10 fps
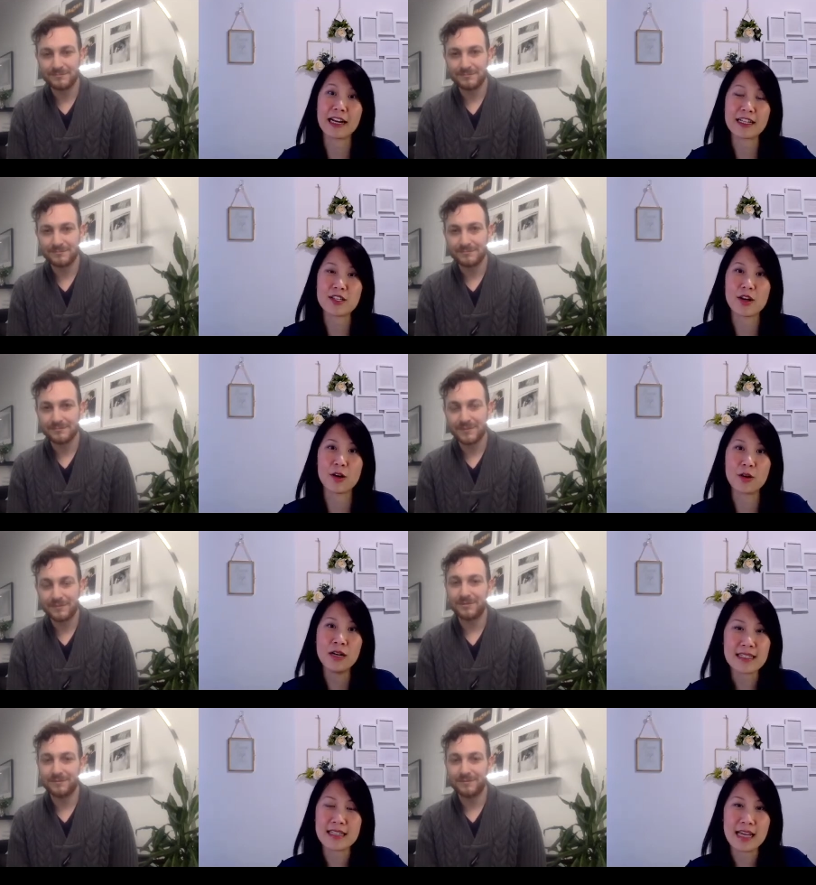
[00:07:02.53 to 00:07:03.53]
Speaker 1: So
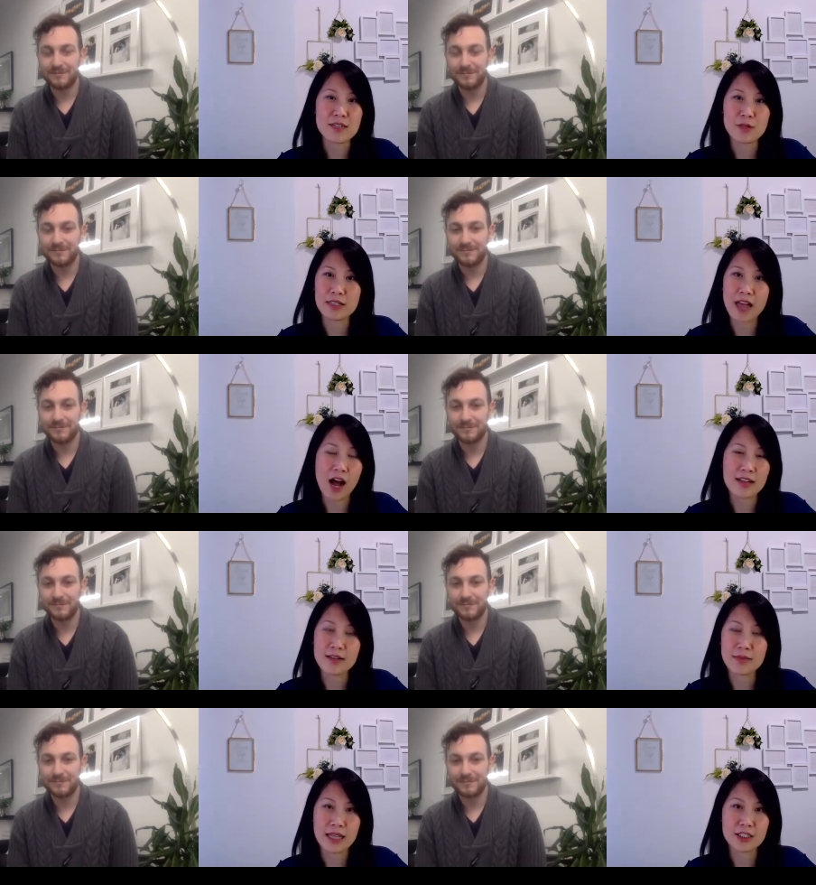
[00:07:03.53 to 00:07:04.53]
that's really awesome
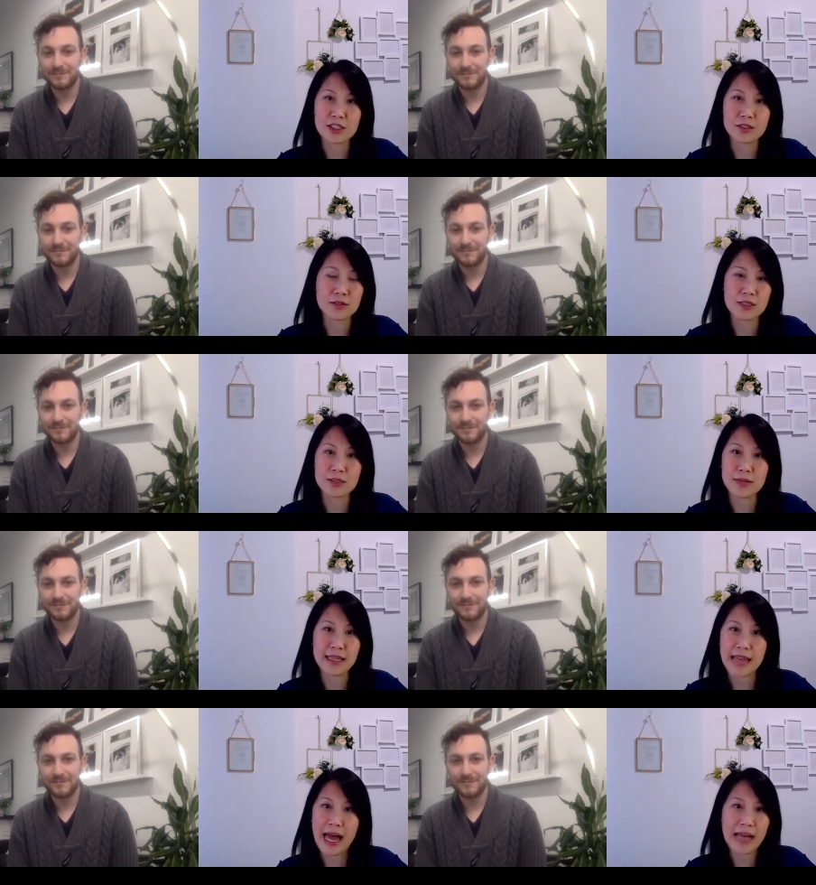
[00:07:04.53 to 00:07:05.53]
that you're doing
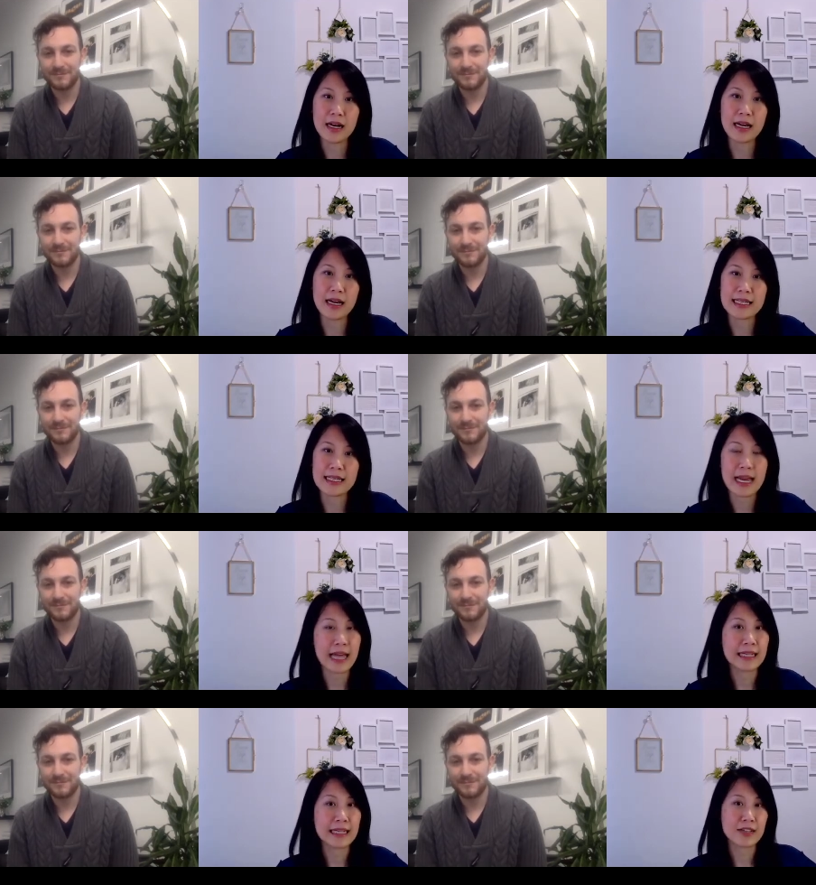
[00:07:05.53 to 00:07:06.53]
that. Is there any
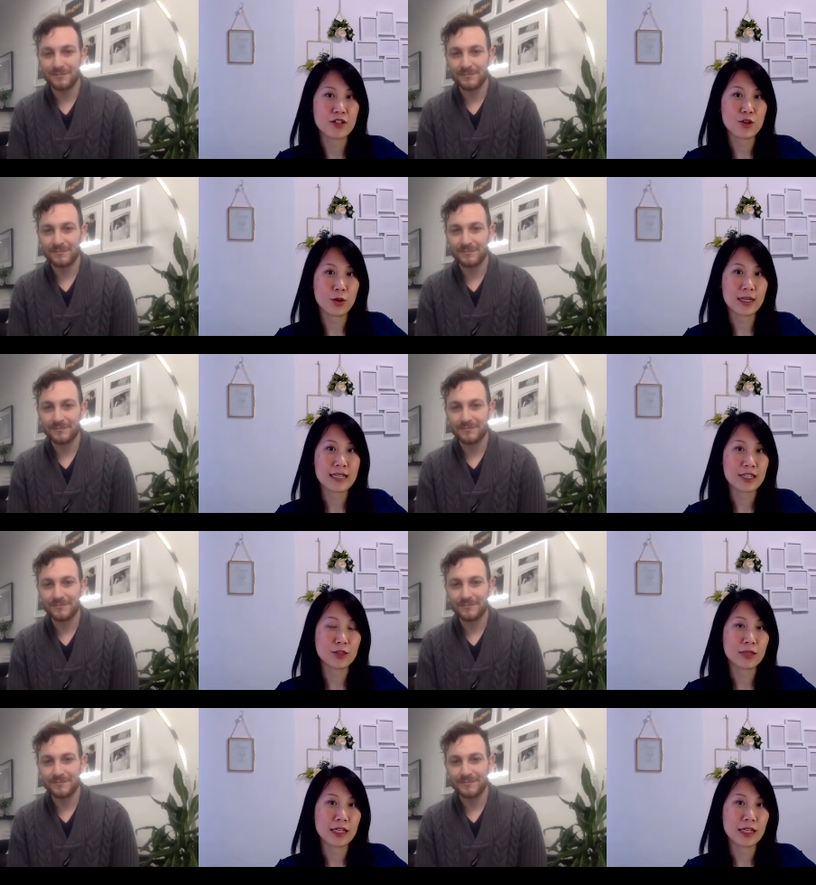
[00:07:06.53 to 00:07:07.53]
other stories that you would
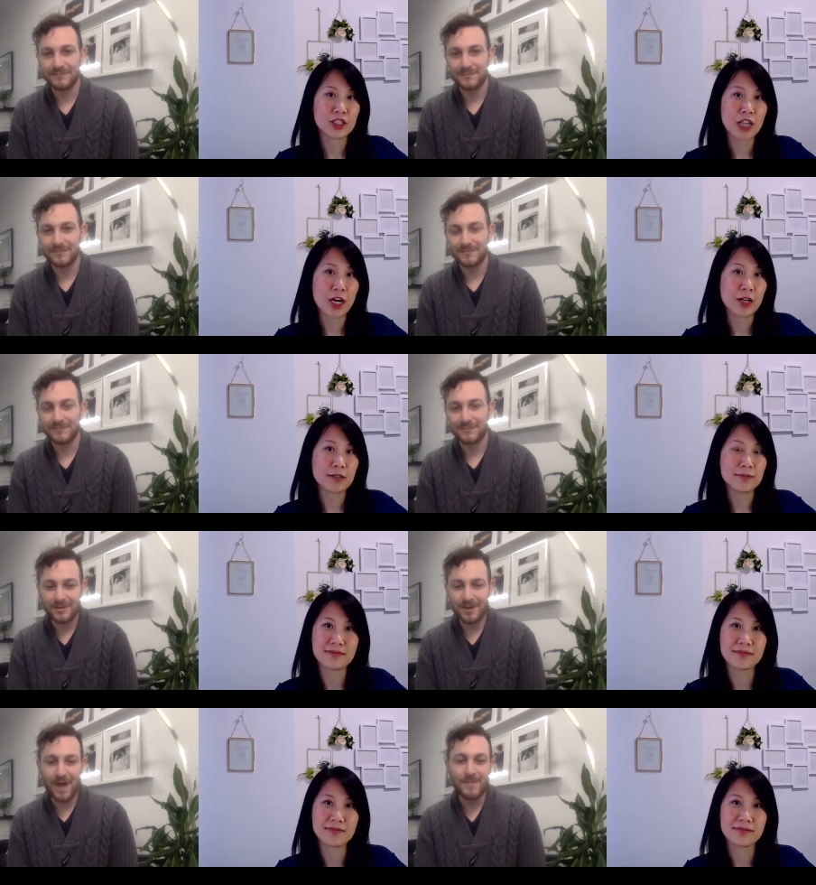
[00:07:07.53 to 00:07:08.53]
like to share?
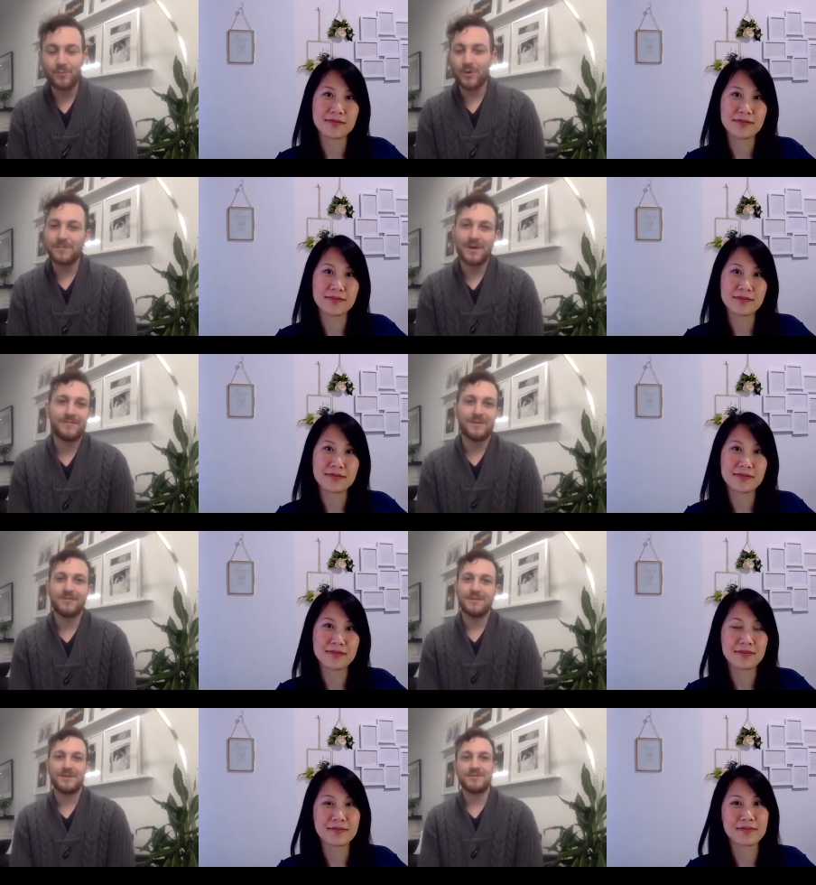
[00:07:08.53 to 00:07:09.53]
Speaker 2: I mean, one of my favorite
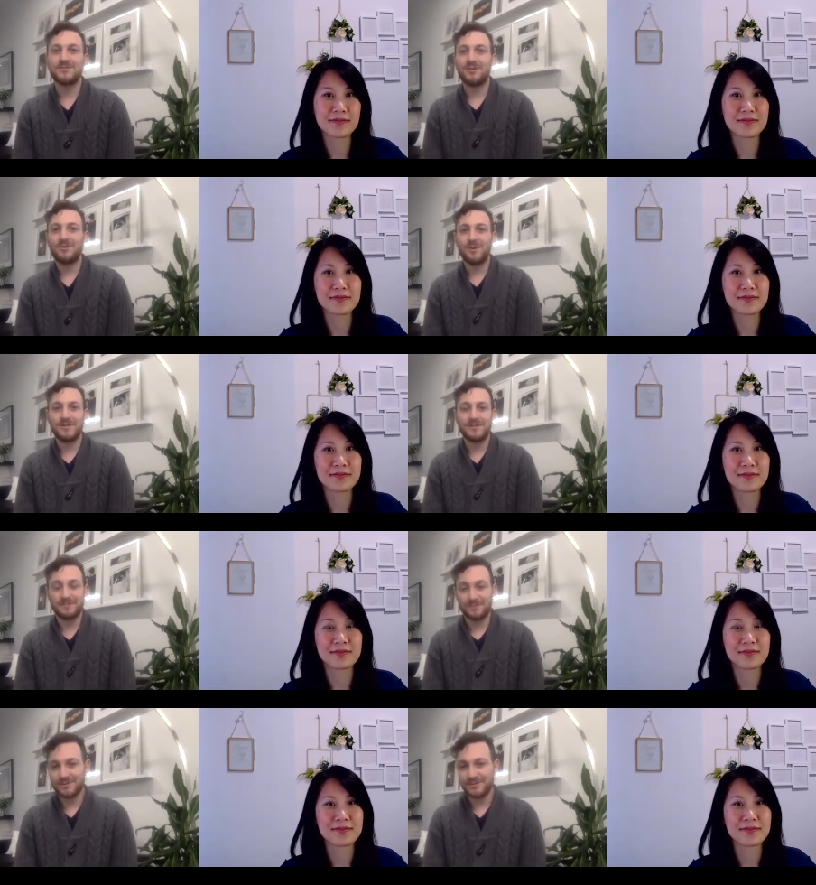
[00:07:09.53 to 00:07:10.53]
things is always the
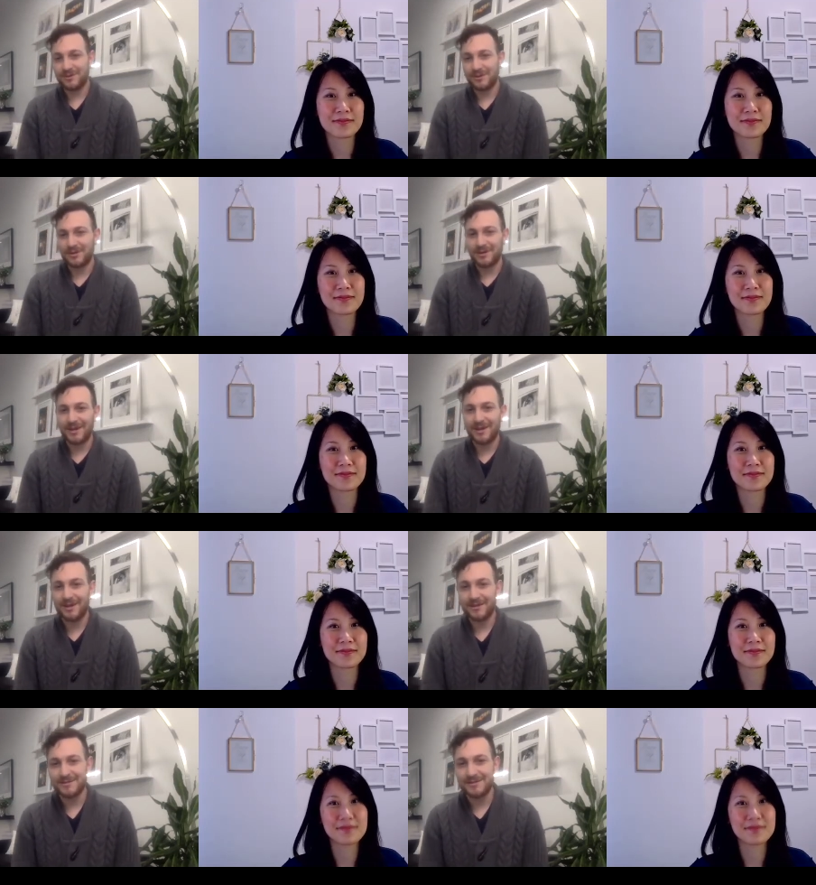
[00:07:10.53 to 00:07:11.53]
first look.
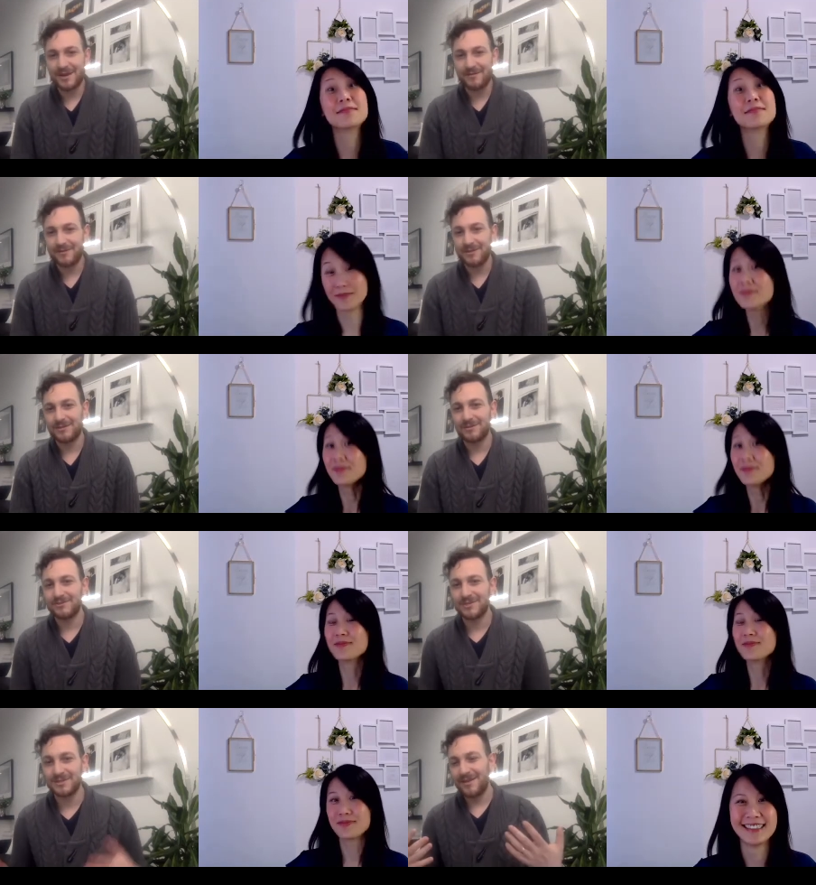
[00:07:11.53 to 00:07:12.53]
And I feel like there's
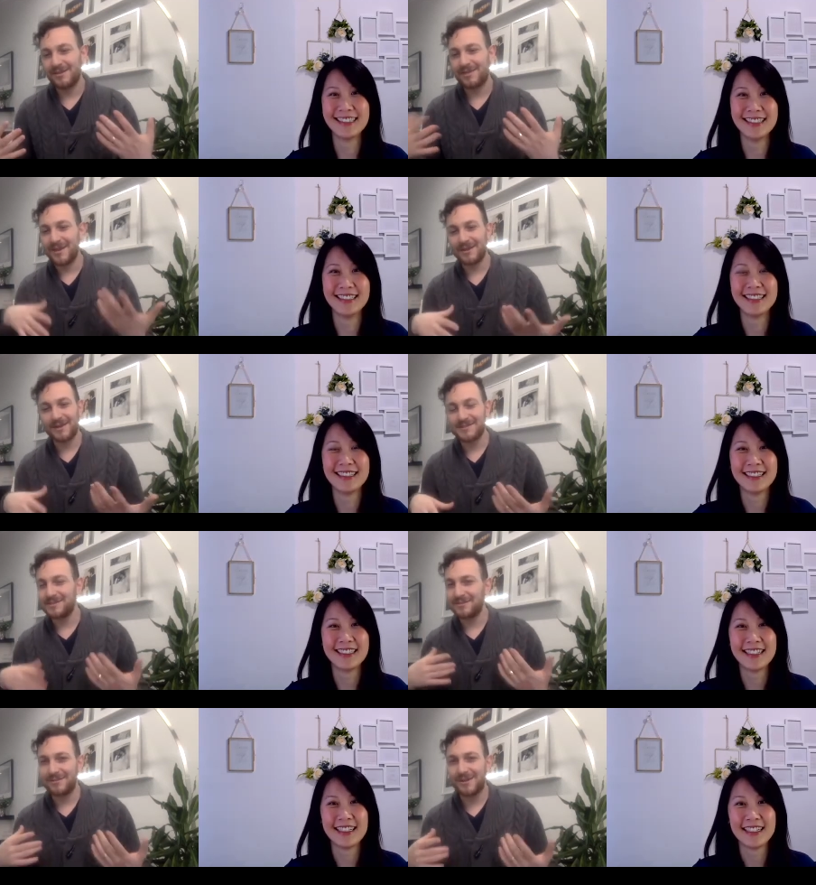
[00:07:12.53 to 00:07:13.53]
this thing, and
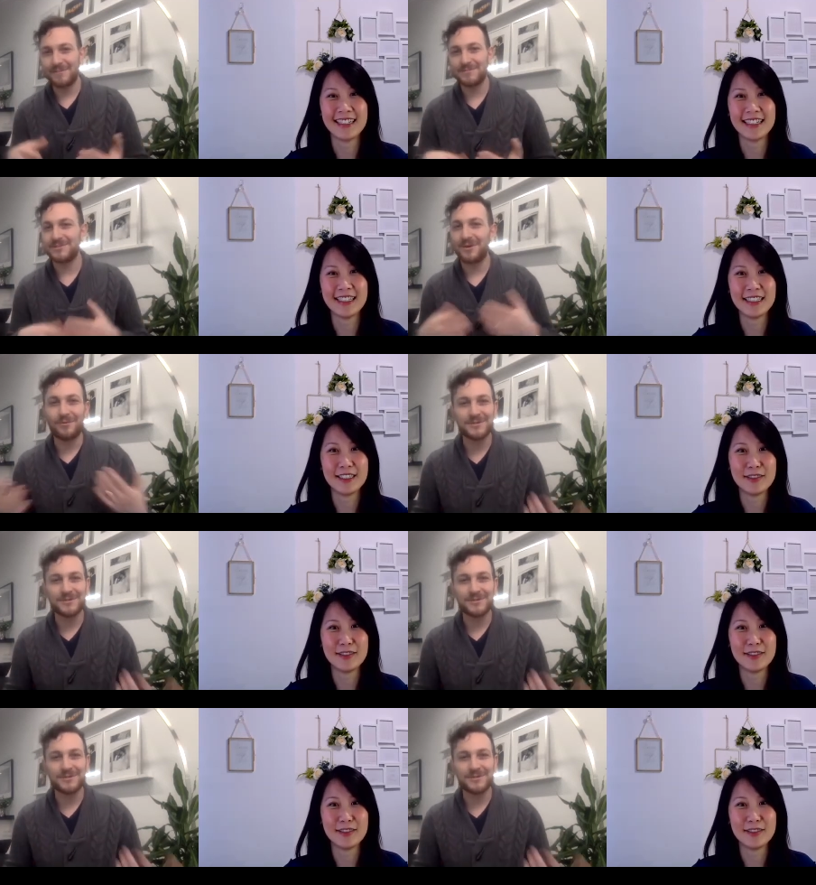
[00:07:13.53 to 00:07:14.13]
I'm always